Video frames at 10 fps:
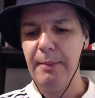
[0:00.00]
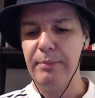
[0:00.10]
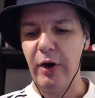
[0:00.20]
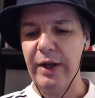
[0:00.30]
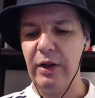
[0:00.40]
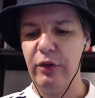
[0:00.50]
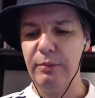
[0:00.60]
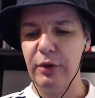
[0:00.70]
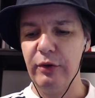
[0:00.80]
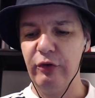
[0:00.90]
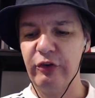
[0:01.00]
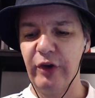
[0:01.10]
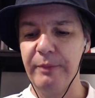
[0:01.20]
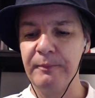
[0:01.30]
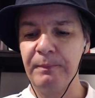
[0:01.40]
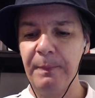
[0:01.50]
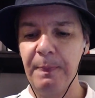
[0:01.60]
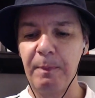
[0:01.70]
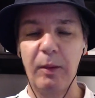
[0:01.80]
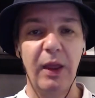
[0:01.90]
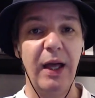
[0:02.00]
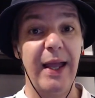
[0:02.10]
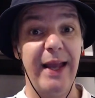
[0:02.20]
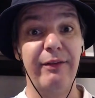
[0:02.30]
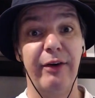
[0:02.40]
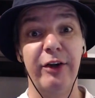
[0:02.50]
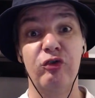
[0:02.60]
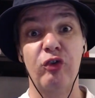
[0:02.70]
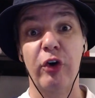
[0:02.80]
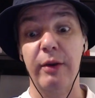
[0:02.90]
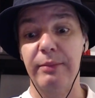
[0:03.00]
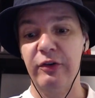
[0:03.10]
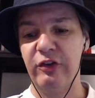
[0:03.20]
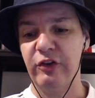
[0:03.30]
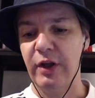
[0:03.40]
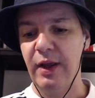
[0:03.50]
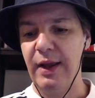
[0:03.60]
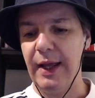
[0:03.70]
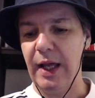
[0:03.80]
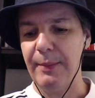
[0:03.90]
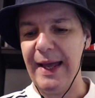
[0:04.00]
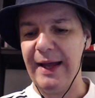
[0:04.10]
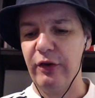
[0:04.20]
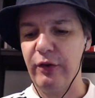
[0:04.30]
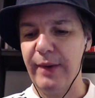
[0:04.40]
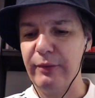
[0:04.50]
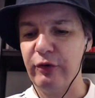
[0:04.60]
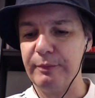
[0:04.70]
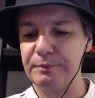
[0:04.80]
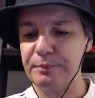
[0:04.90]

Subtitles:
by the Blues. So in a very strong position at the moment.